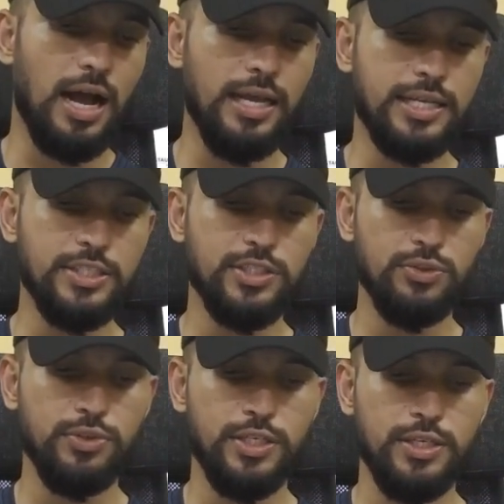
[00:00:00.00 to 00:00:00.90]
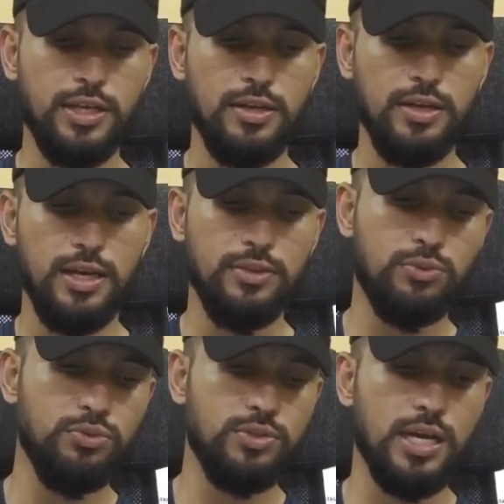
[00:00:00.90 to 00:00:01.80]
high attention to detail,
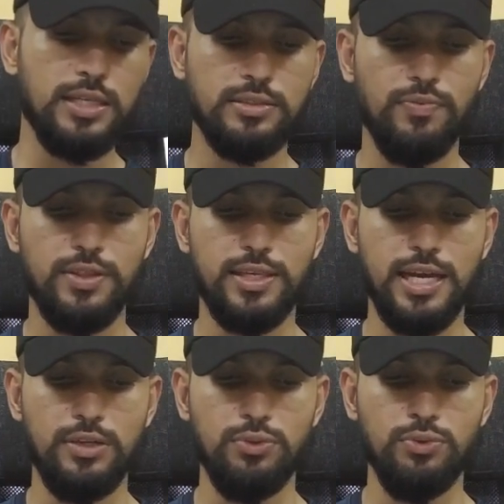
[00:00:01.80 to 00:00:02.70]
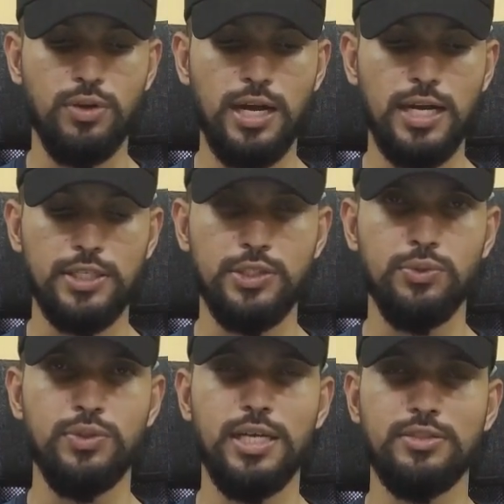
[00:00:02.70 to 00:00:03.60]
enthusiasm with can-do
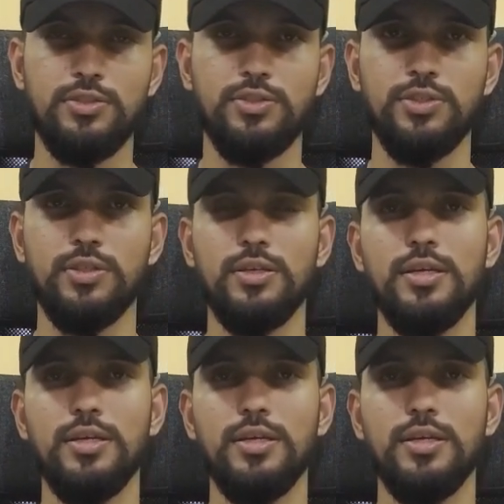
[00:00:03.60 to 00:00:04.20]
attitude essential.